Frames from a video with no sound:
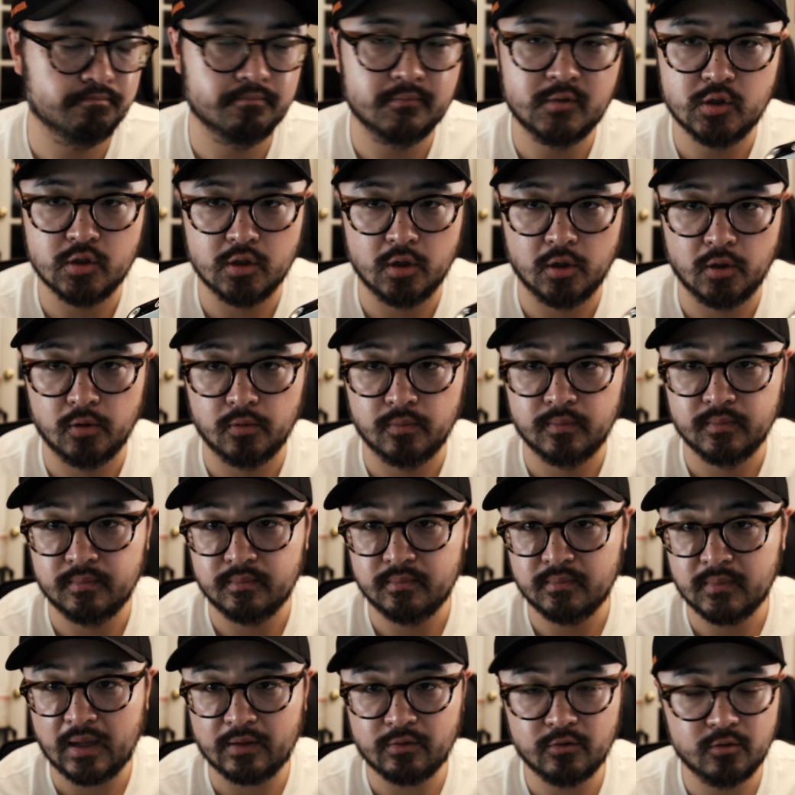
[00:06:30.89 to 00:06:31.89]
So
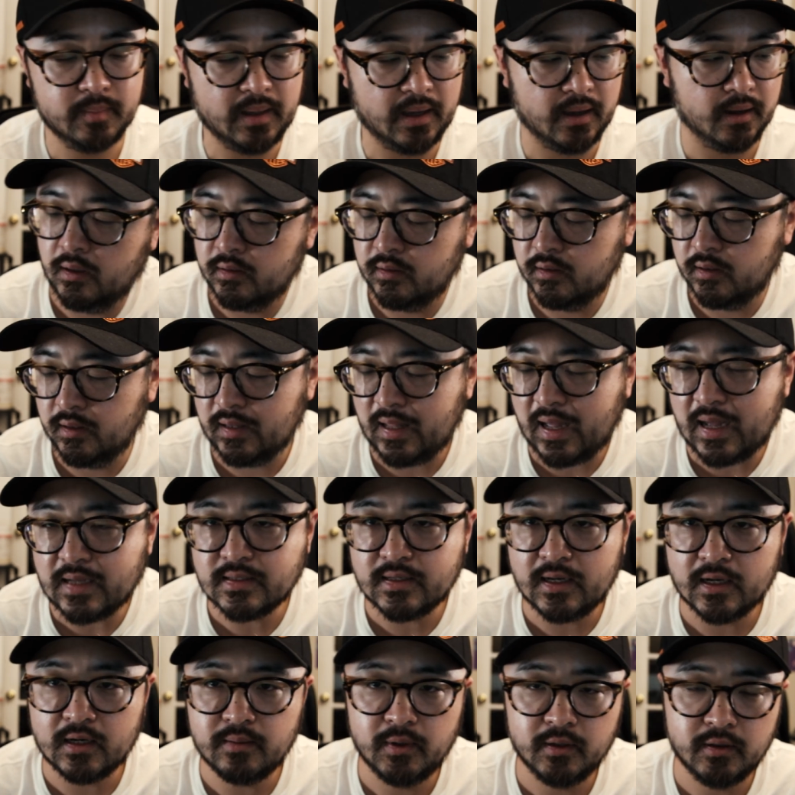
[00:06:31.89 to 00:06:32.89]
not too bad. The last
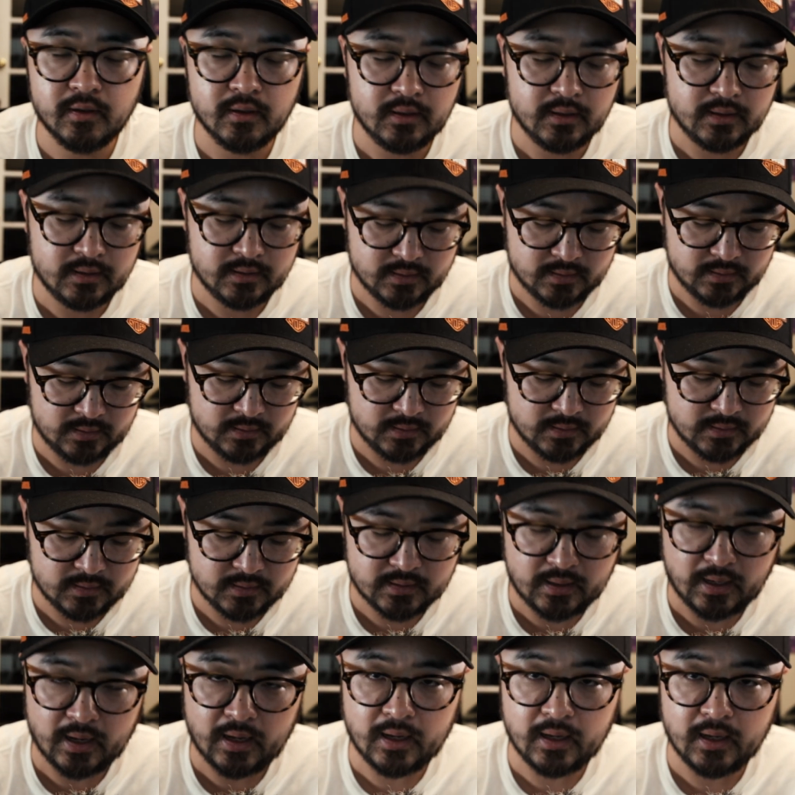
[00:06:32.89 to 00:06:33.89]
item on the list
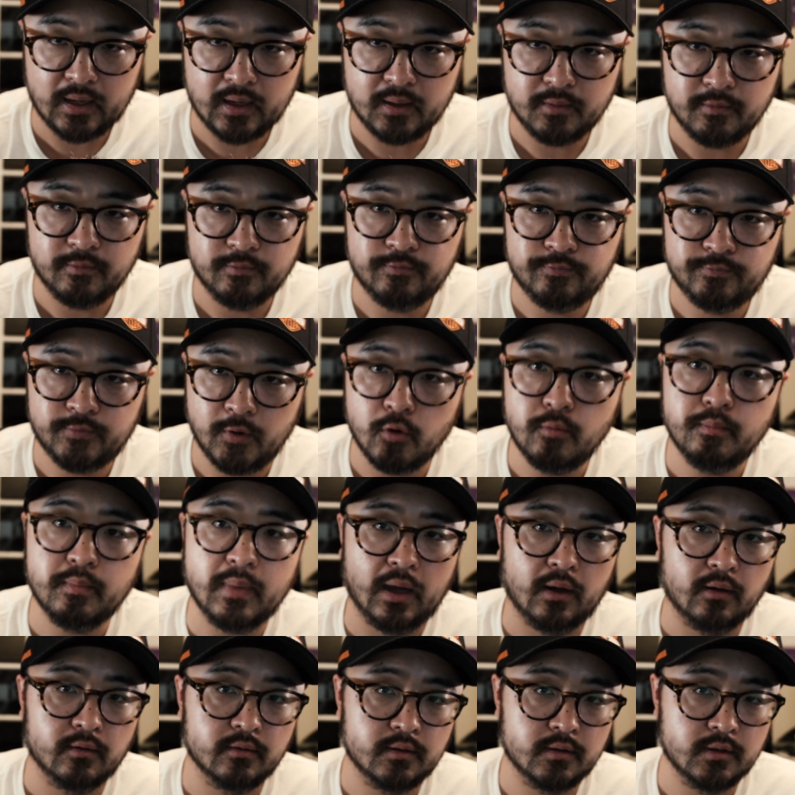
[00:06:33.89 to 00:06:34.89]
is a phone
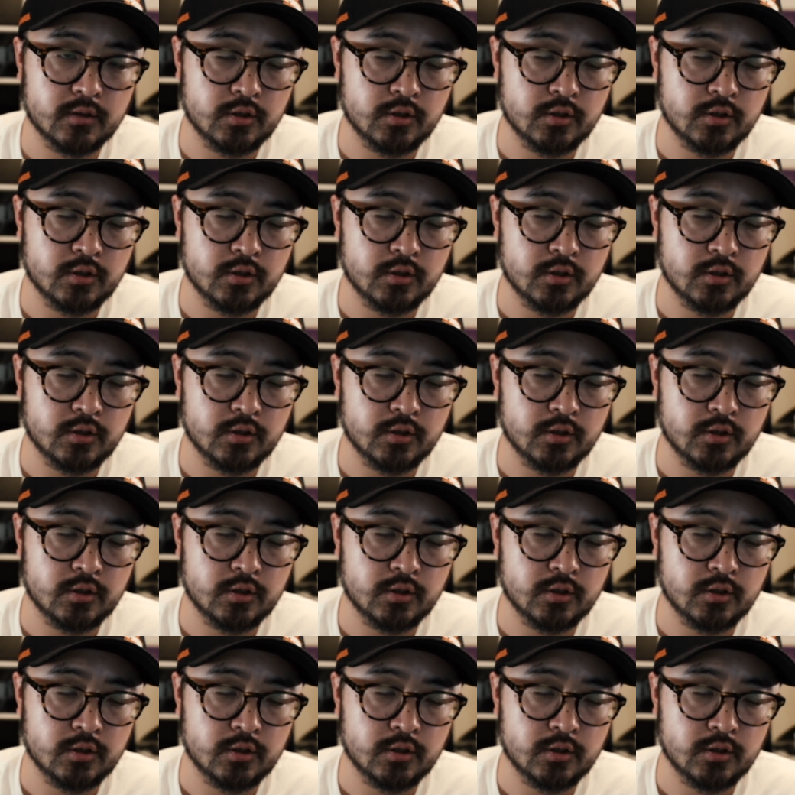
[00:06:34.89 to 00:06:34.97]
mount.